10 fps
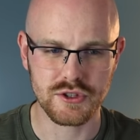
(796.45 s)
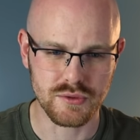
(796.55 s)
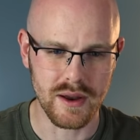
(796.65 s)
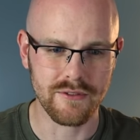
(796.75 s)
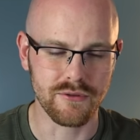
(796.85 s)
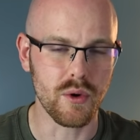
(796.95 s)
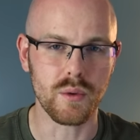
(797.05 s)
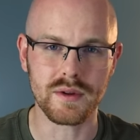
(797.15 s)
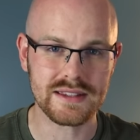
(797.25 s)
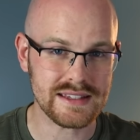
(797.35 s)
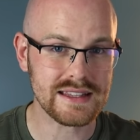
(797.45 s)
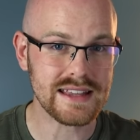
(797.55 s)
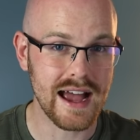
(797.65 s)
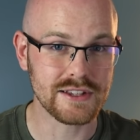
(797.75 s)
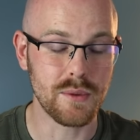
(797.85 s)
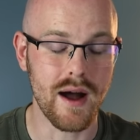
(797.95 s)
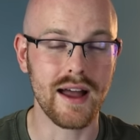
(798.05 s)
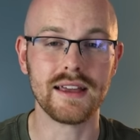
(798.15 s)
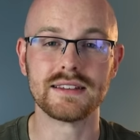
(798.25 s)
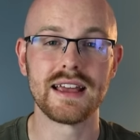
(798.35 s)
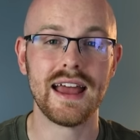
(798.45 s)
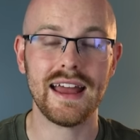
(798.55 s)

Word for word: straightforward syntax wise.